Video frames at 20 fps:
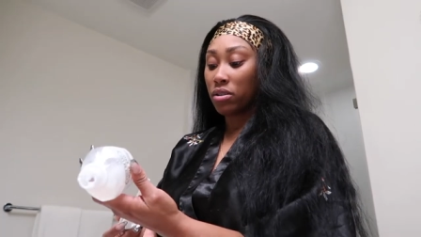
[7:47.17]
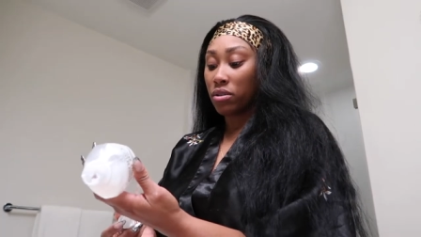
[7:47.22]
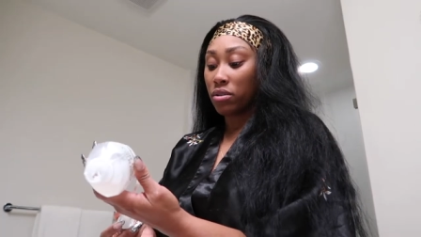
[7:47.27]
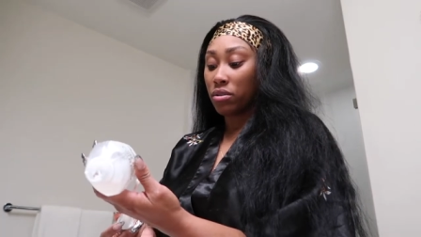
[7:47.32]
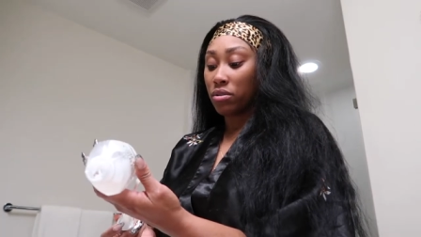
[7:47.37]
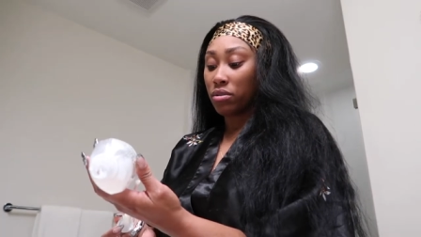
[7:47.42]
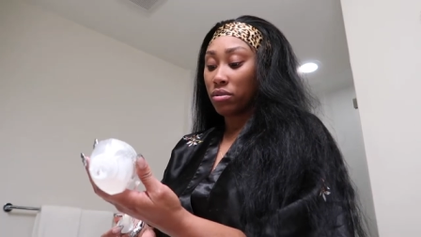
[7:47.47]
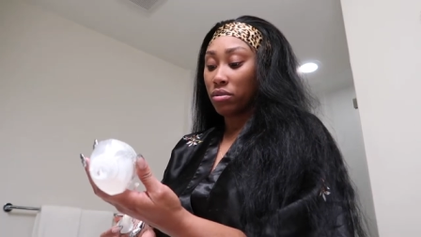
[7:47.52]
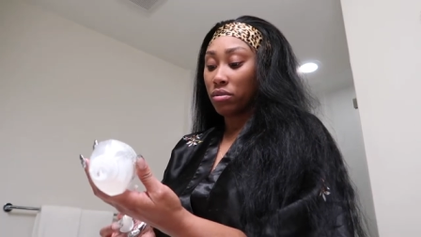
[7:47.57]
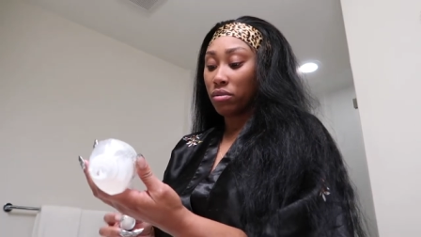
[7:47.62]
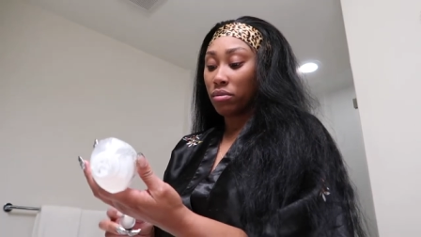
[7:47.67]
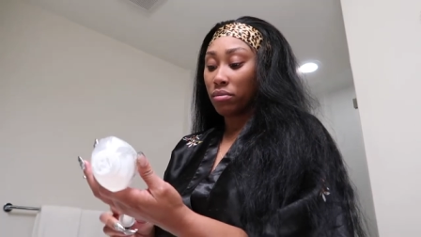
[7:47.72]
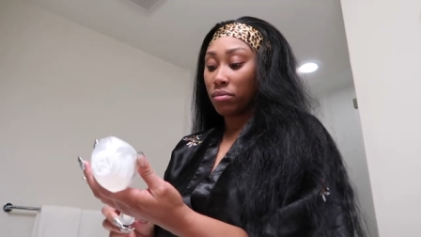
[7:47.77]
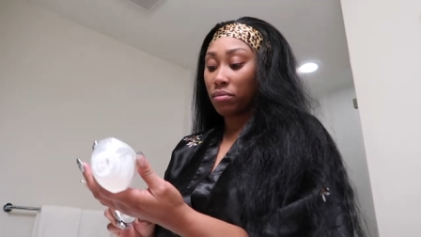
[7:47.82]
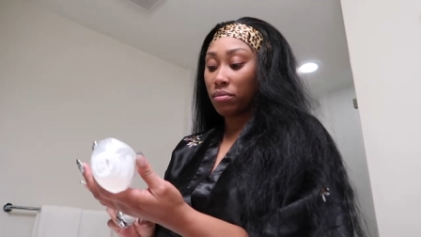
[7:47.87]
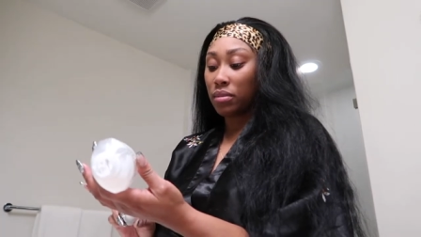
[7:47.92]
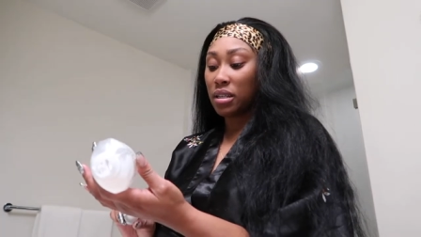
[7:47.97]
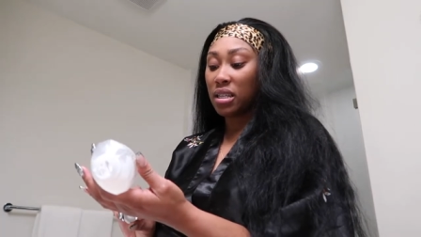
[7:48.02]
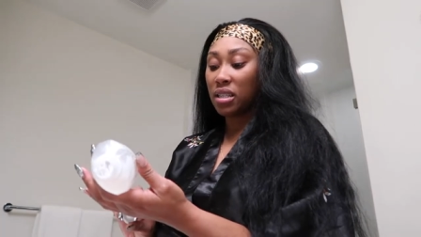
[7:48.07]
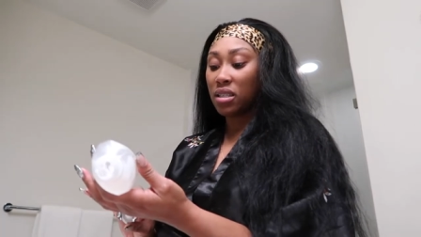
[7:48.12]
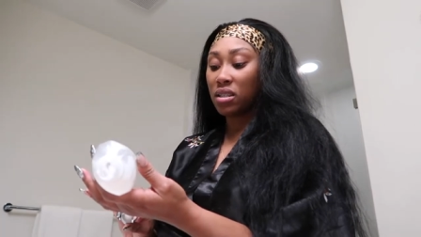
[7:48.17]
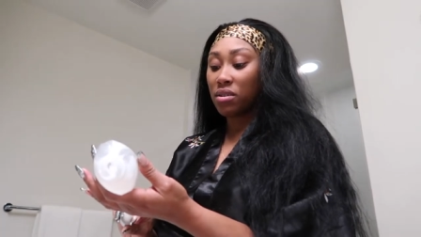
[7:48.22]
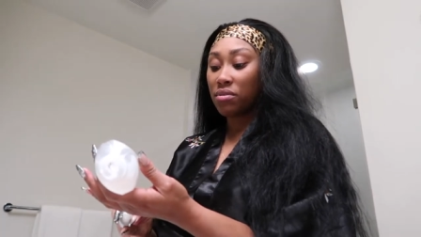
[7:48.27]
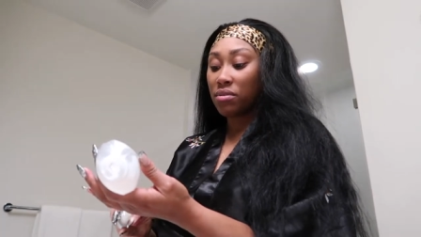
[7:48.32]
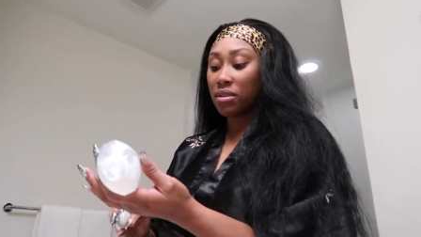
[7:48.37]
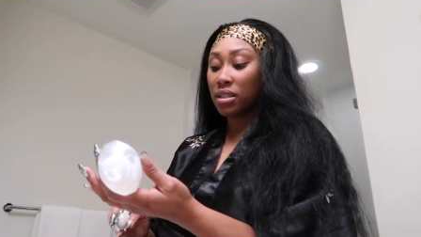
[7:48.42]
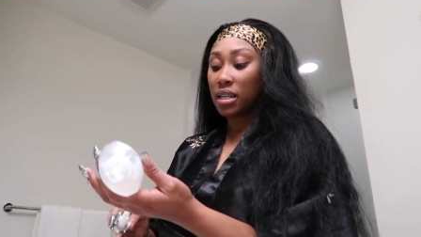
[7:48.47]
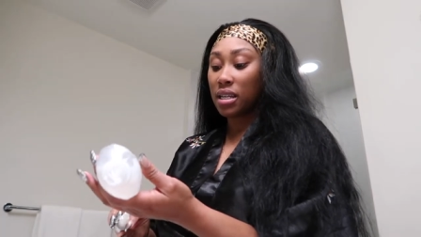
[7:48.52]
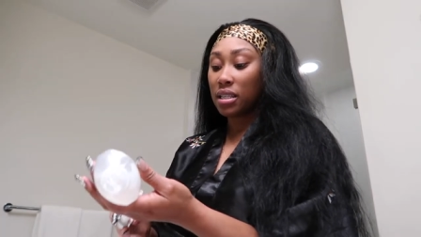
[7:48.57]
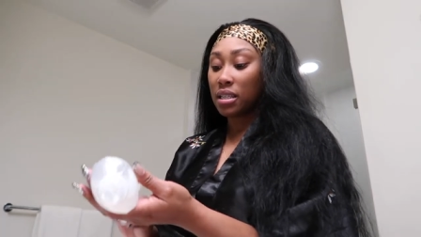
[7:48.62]
so is there
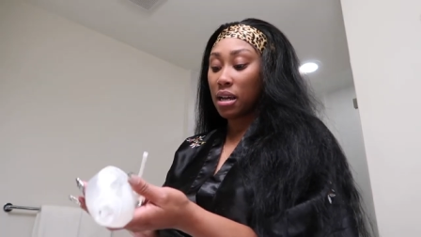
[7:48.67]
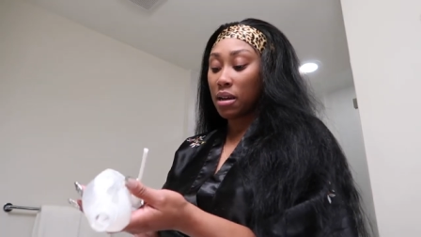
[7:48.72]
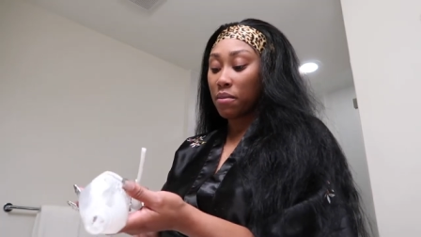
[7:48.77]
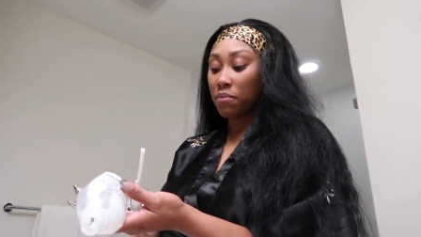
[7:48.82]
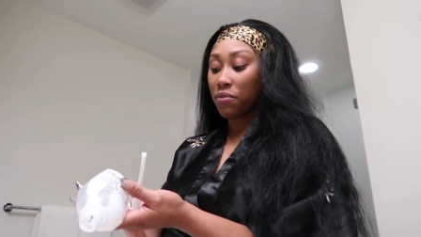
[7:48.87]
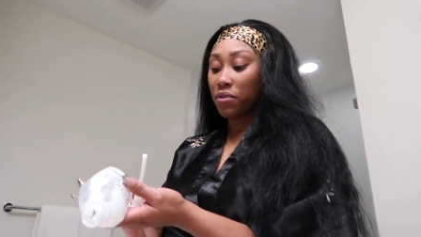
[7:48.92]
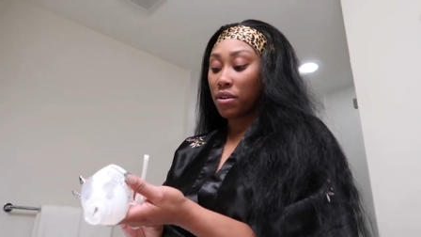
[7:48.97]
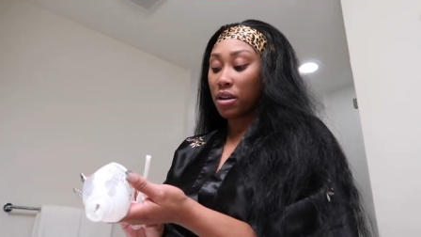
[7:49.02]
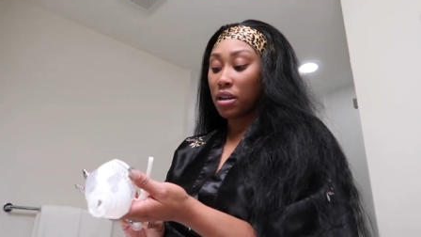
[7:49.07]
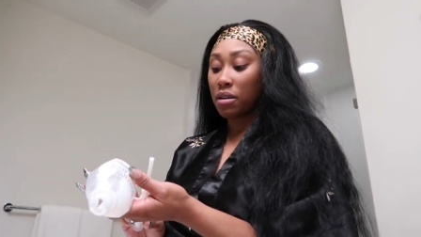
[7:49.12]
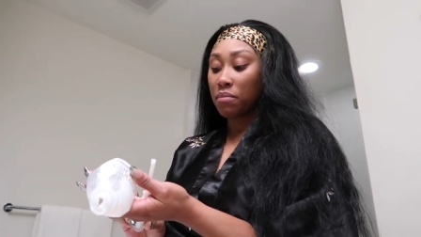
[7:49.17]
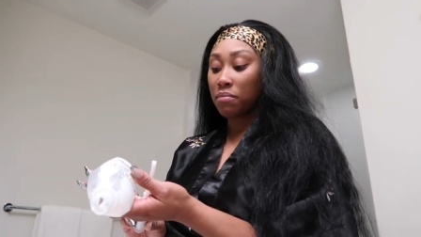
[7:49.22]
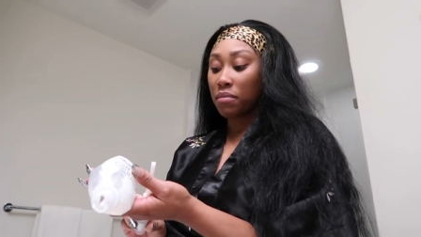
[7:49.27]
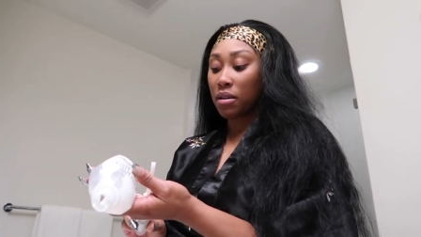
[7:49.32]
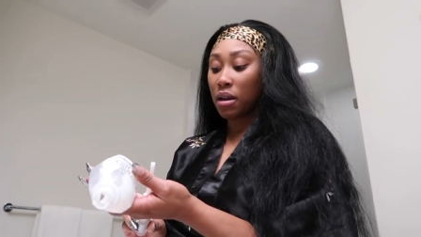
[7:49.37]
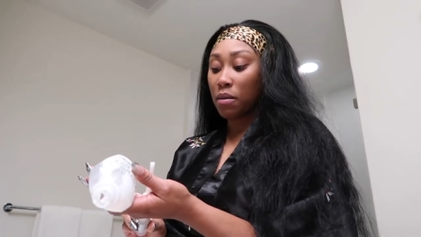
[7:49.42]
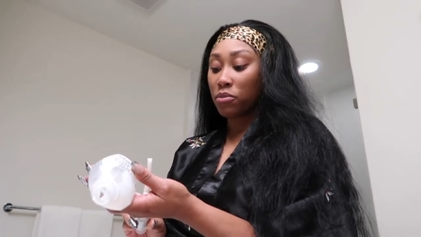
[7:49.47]
really a time frame?